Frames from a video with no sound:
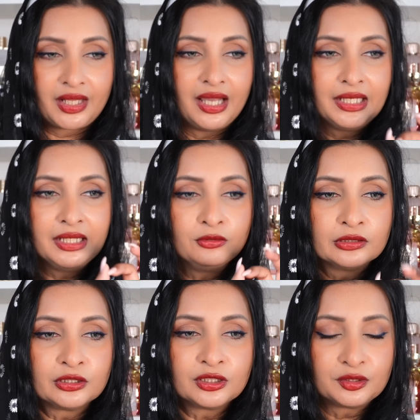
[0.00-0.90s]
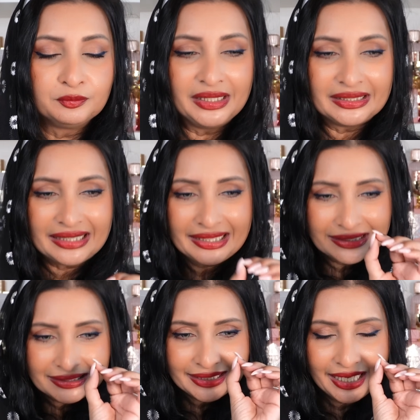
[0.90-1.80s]
I can also smell like
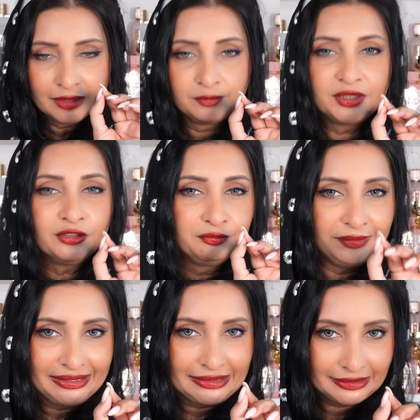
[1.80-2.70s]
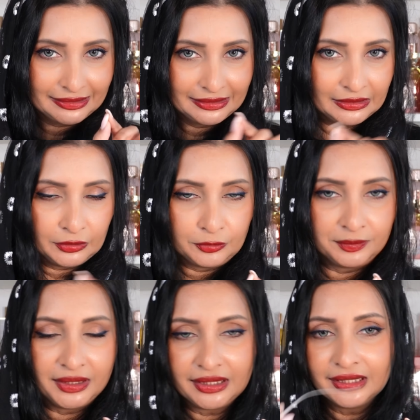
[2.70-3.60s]
a tad bit of mint in the opening.